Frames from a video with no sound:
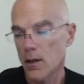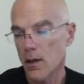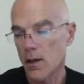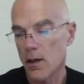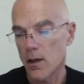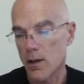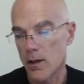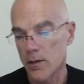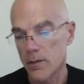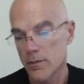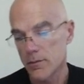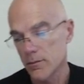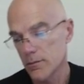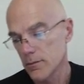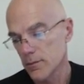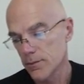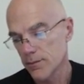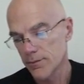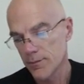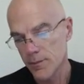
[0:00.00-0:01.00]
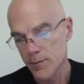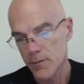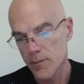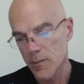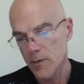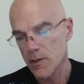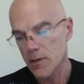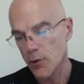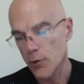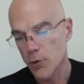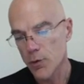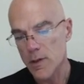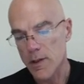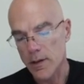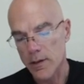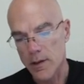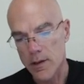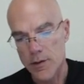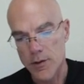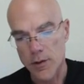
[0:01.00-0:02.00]
Uh, so using
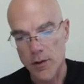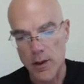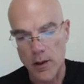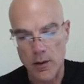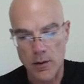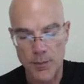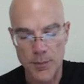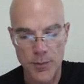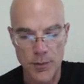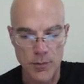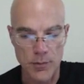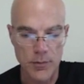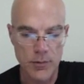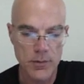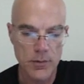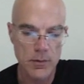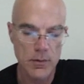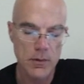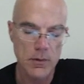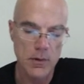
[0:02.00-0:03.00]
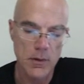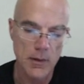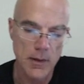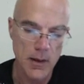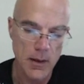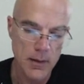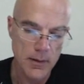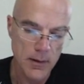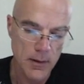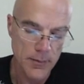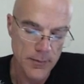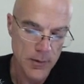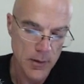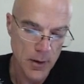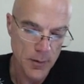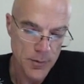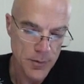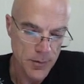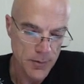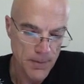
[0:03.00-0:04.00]
this, you can compute the delta of the
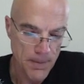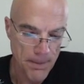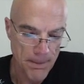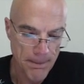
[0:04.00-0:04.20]
option.